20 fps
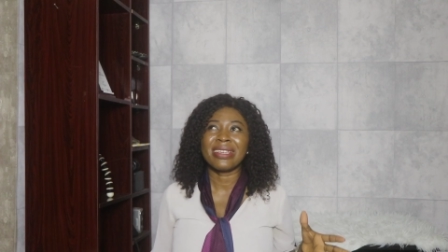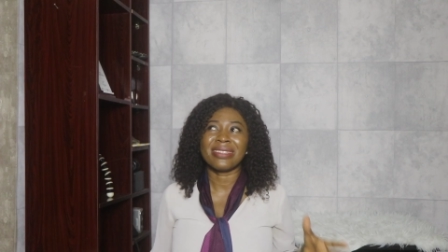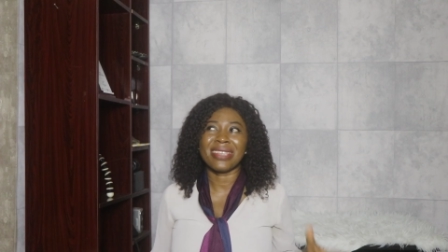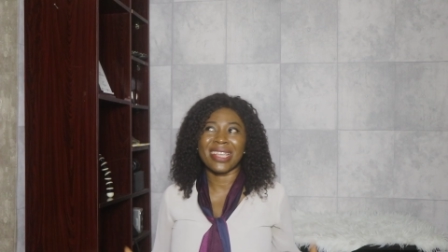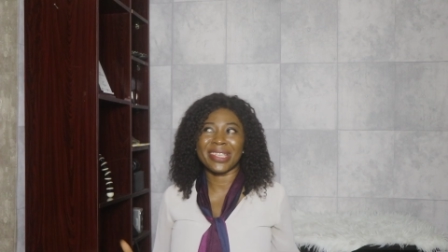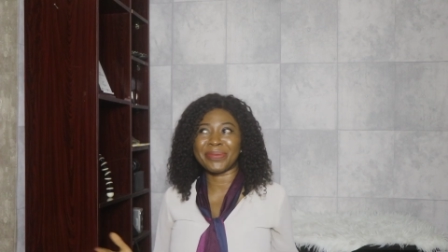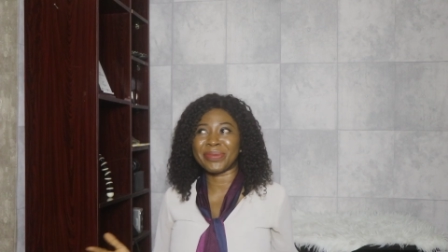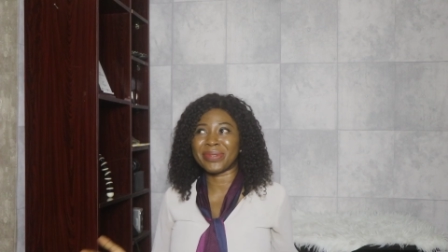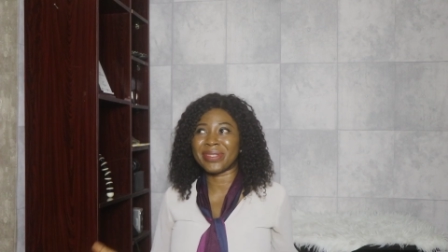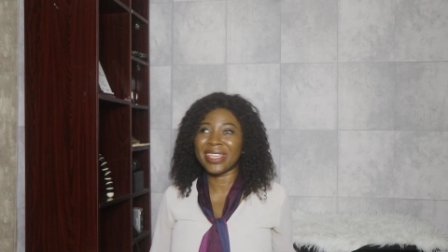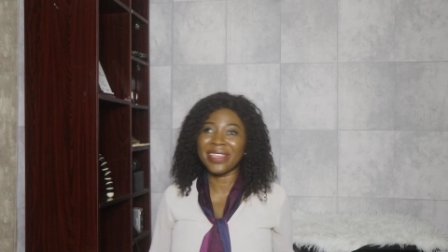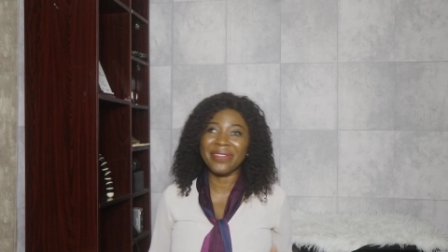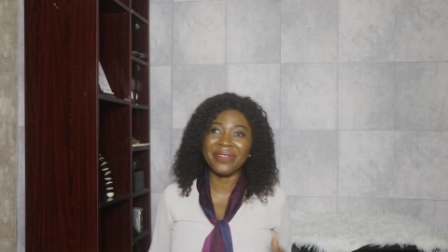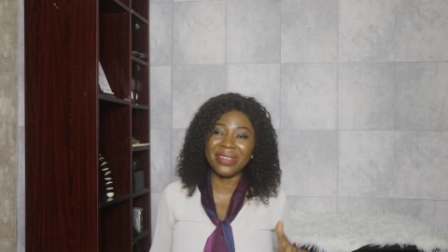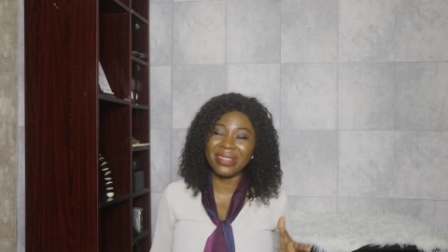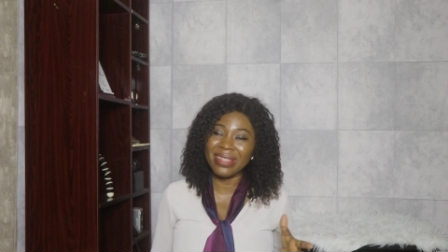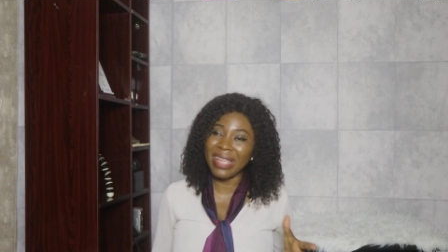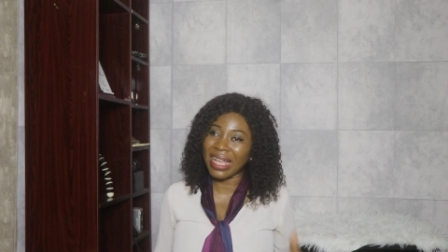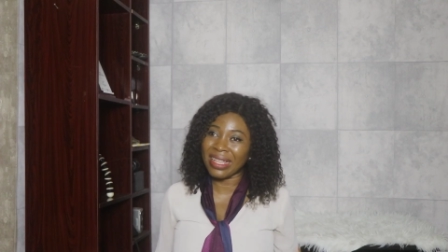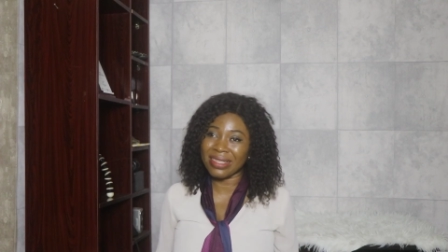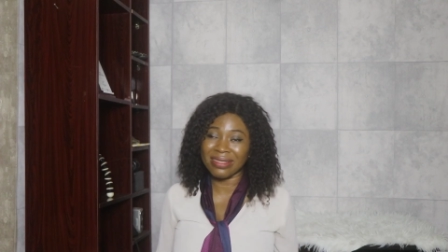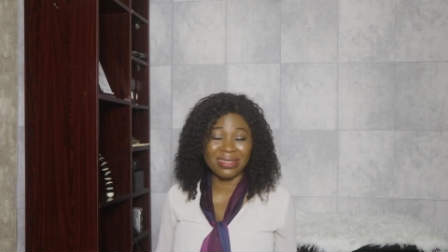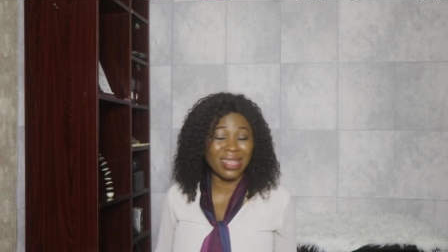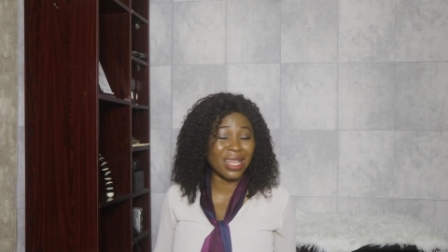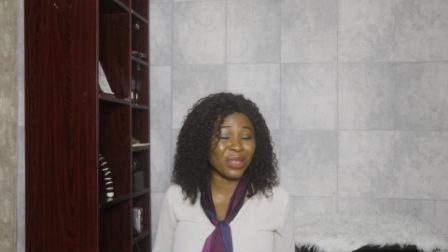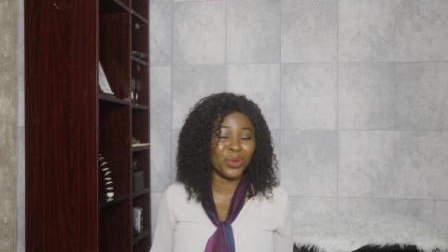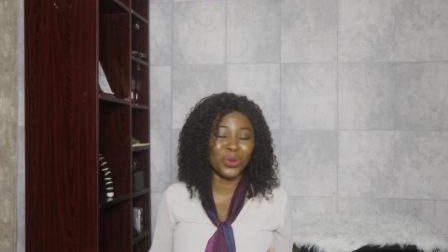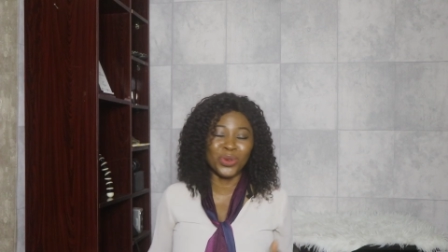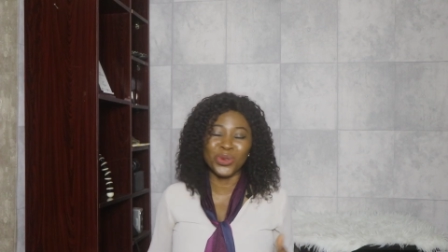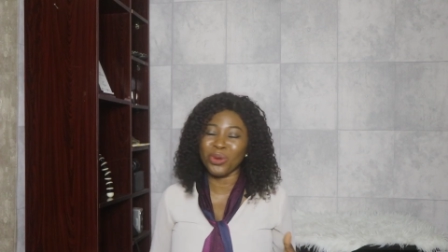She has been giving
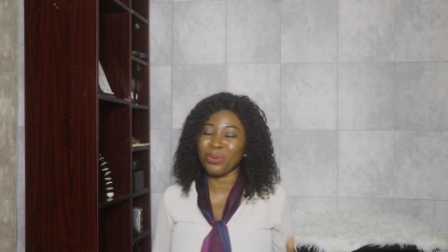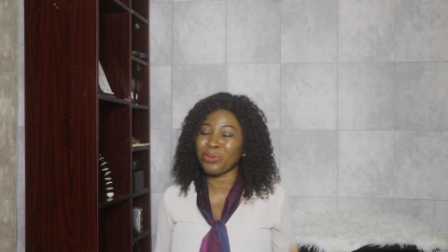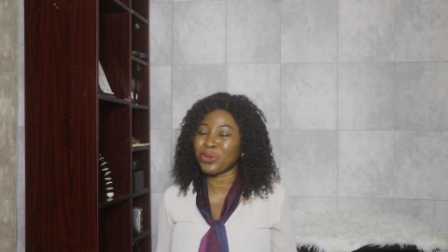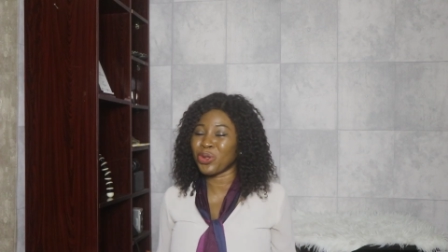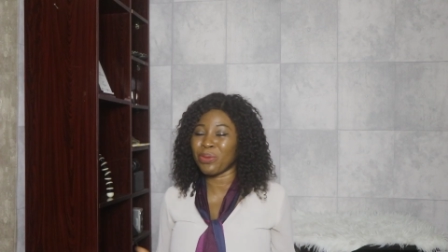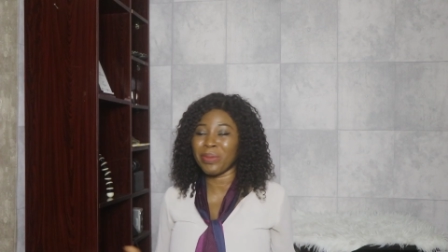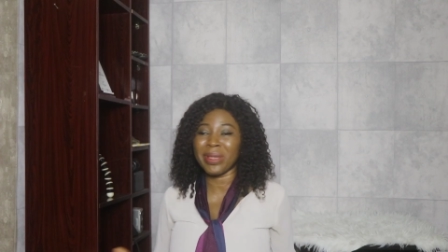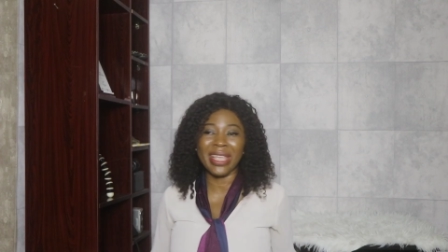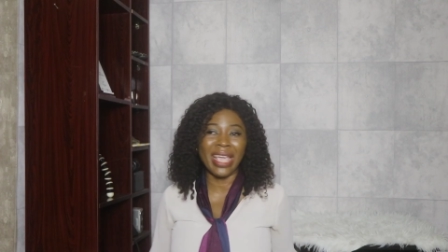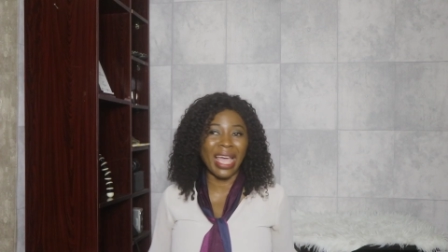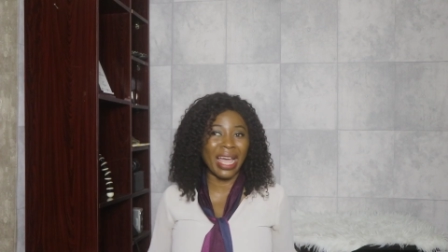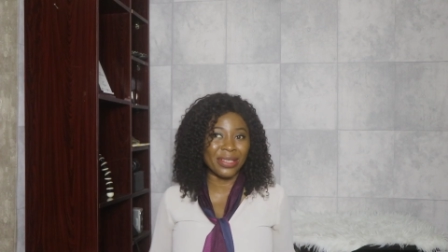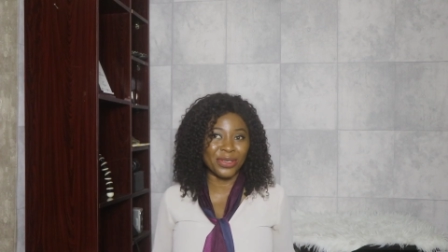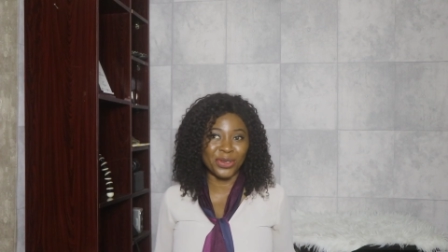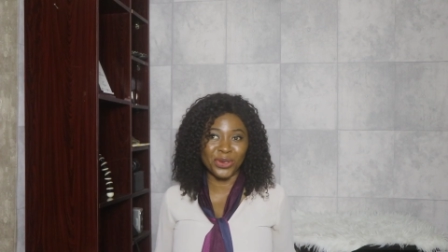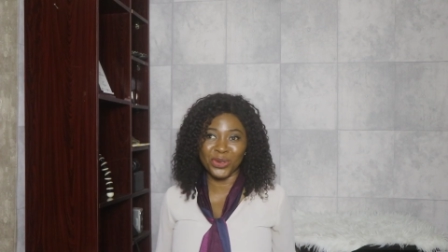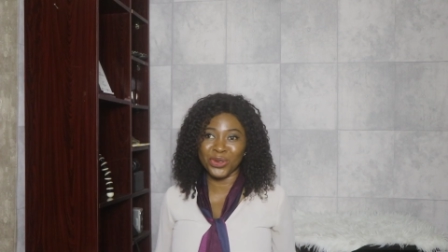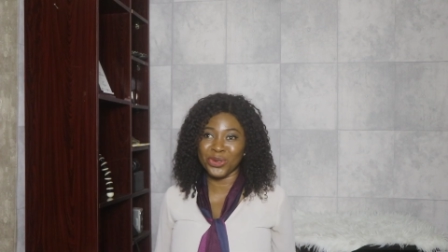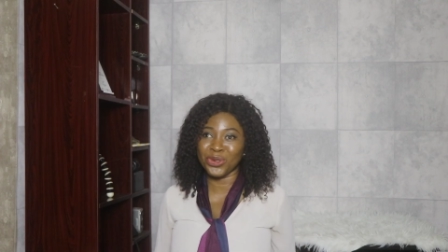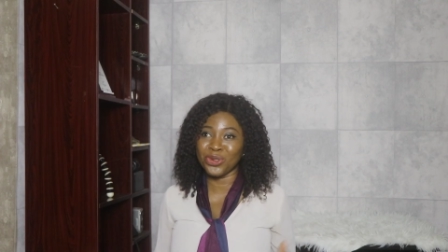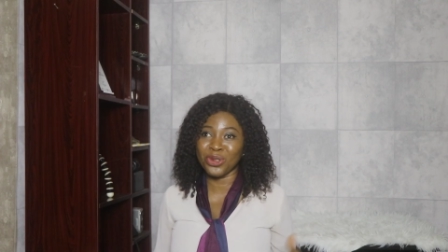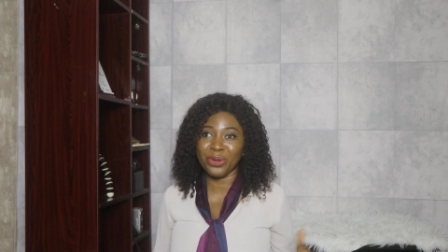Thato so many attitude,